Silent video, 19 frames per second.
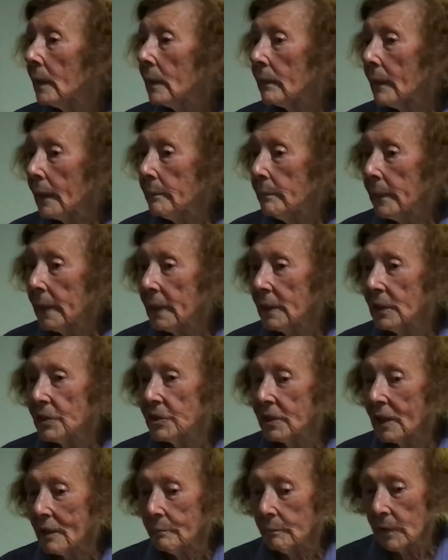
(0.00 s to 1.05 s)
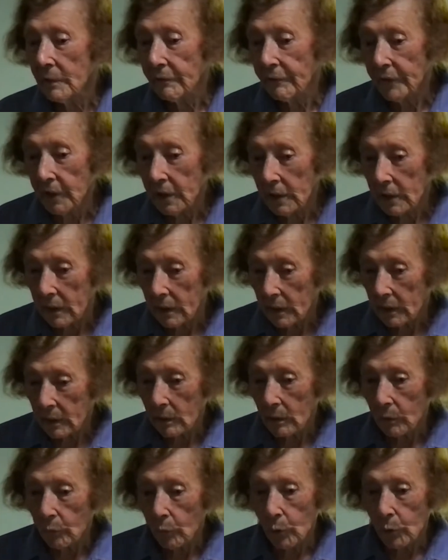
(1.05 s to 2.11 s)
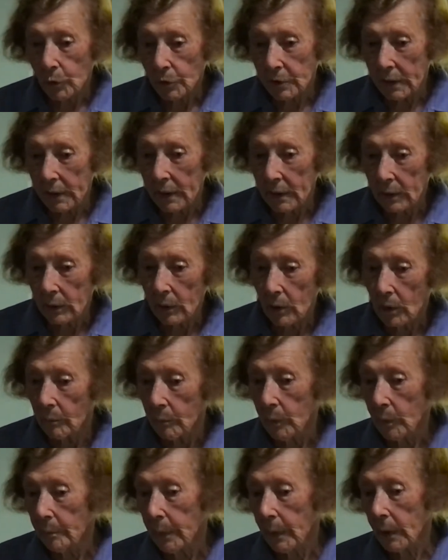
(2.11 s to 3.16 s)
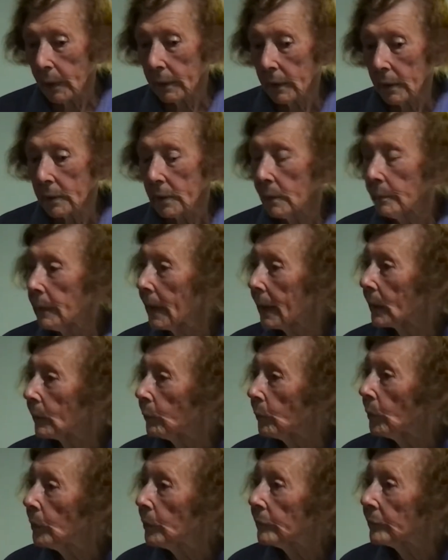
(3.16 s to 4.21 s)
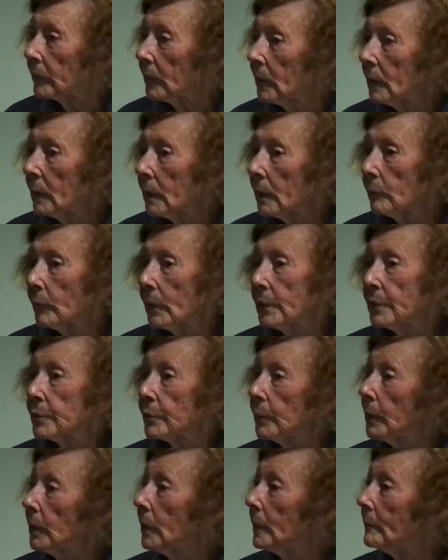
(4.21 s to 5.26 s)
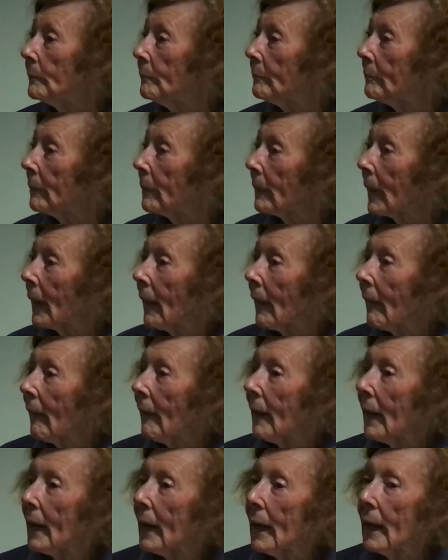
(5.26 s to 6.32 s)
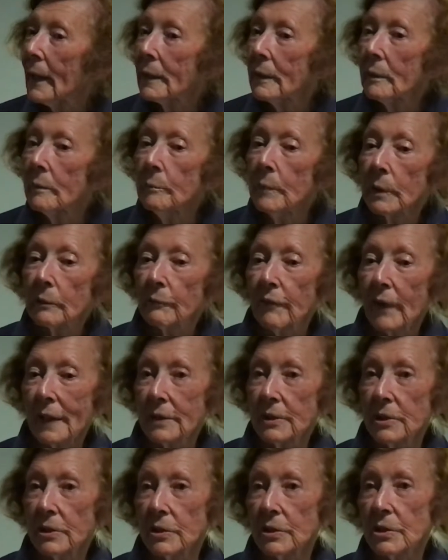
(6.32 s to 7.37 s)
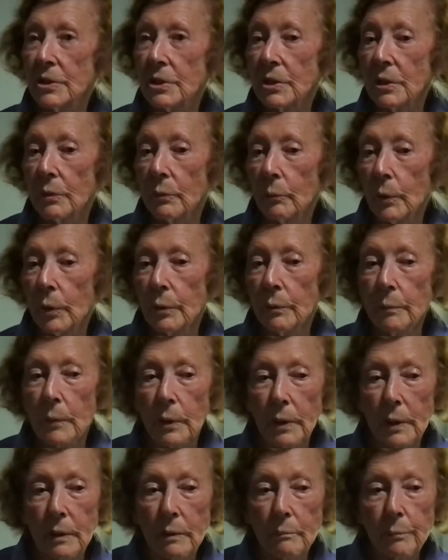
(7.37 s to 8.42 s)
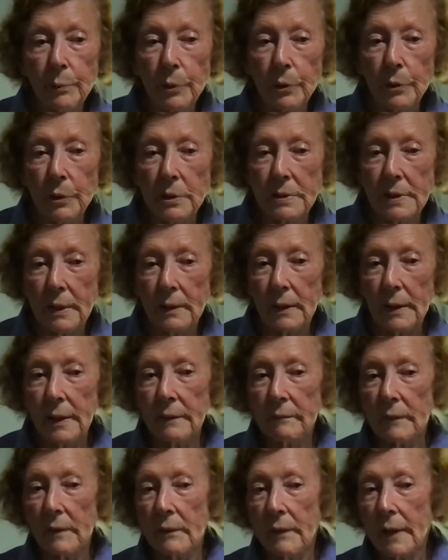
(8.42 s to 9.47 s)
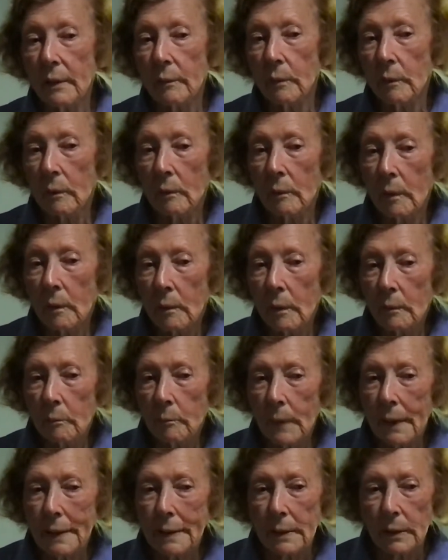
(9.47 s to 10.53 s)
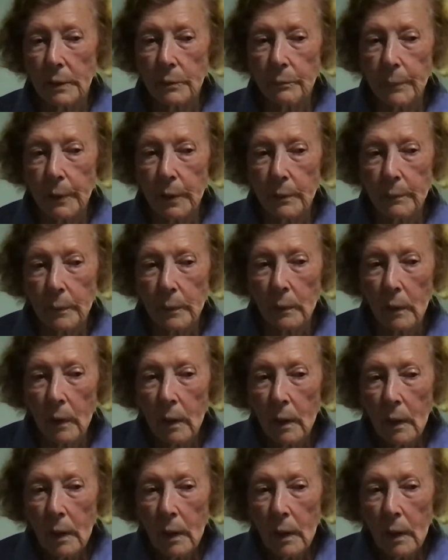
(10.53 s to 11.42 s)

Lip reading: They bandaged up my feet and I walked out and got my bike at the Black Wharf and went to work. And McFadgen's were my employers. They were lovely. They were Maitland people.